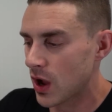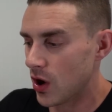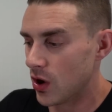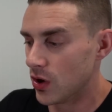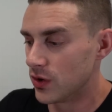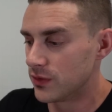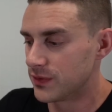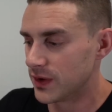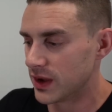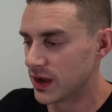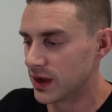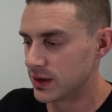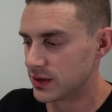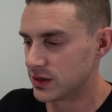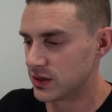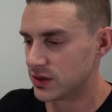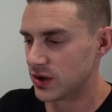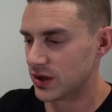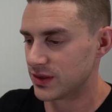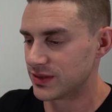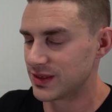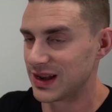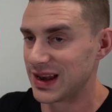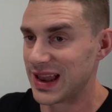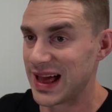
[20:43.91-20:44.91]
over
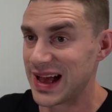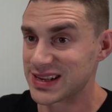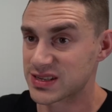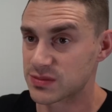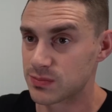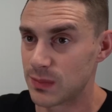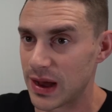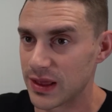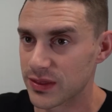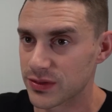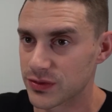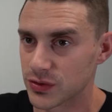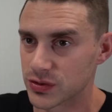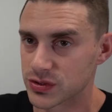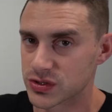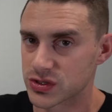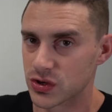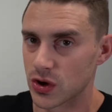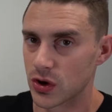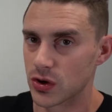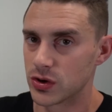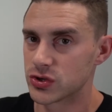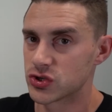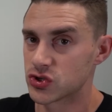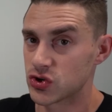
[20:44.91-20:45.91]
the last month or
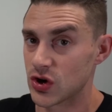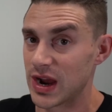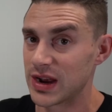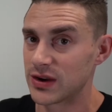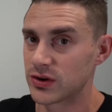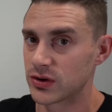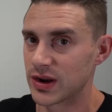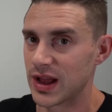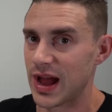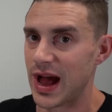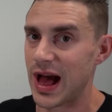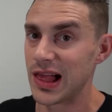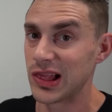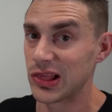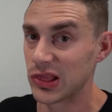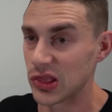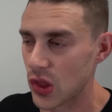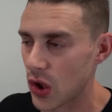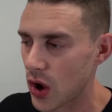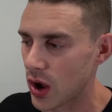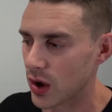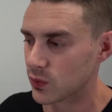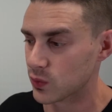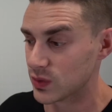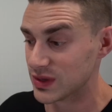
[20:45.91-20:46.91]
so, train on it a
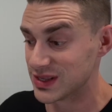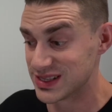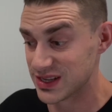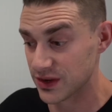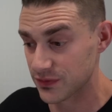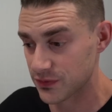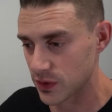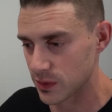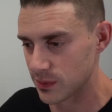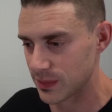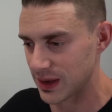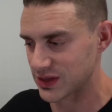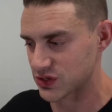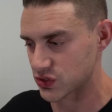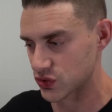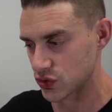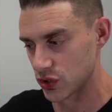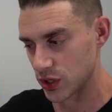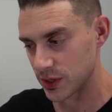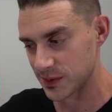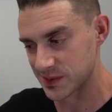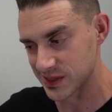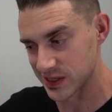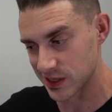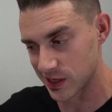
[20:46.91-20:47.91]
lot with different muscle
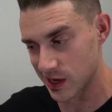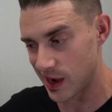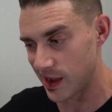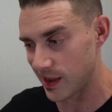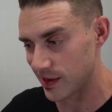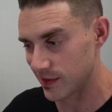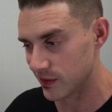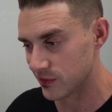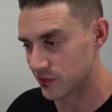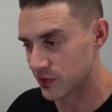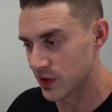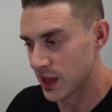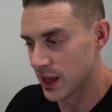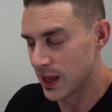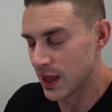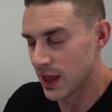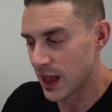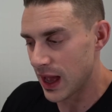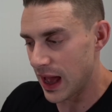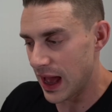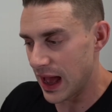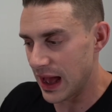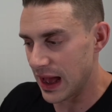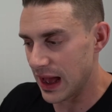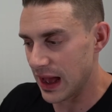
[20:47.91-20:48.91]
groups and kind
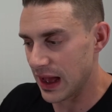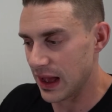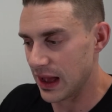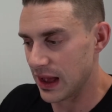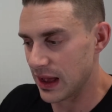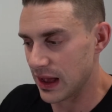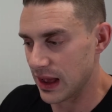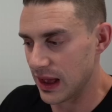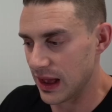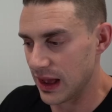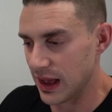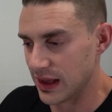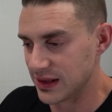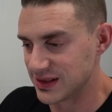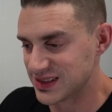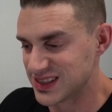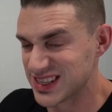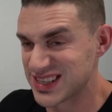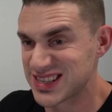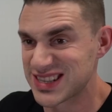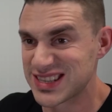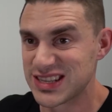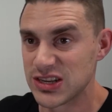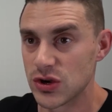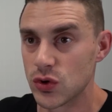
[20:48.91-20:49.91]
of
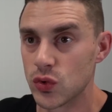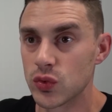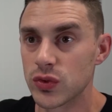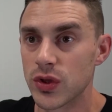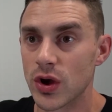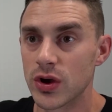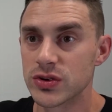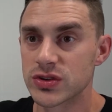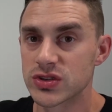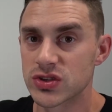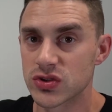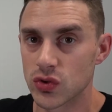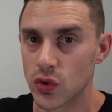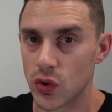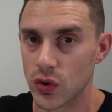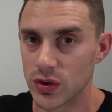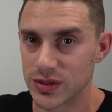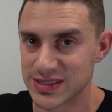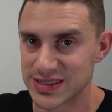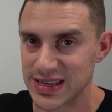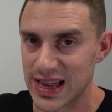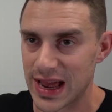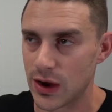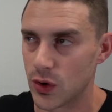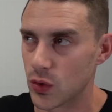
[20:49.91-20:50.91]
distill those
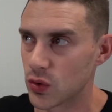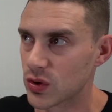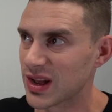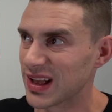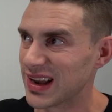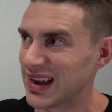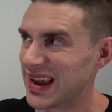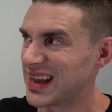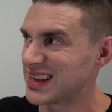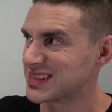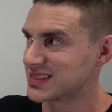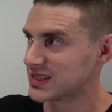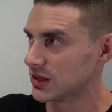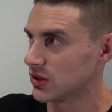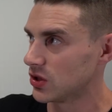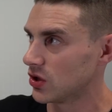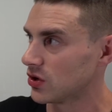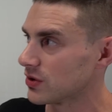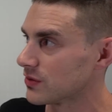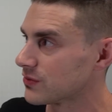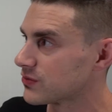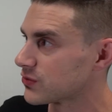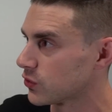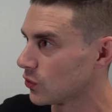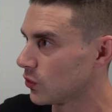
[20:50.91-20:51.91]
thoughts out, or collect a
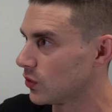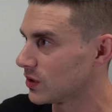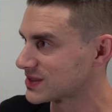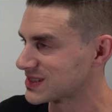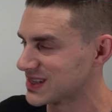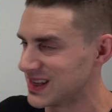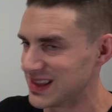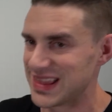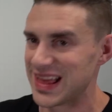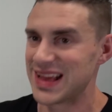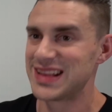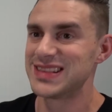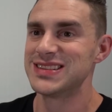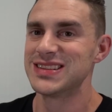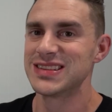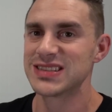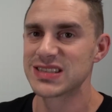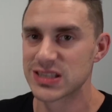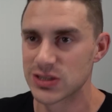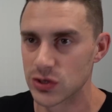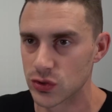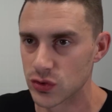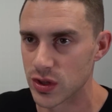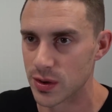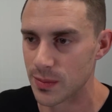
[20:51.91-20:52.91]
lot of thoughts and then
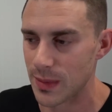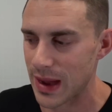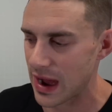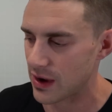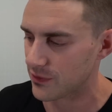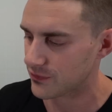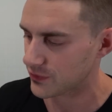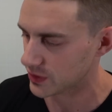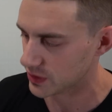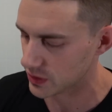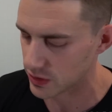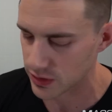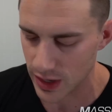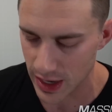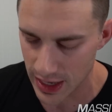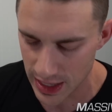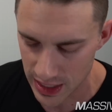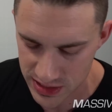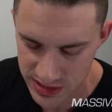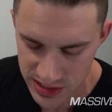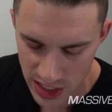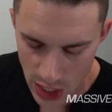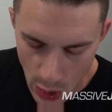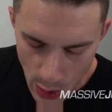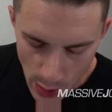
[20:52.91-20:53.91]
distill them out for you
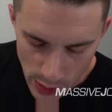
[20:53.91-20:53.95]
guys.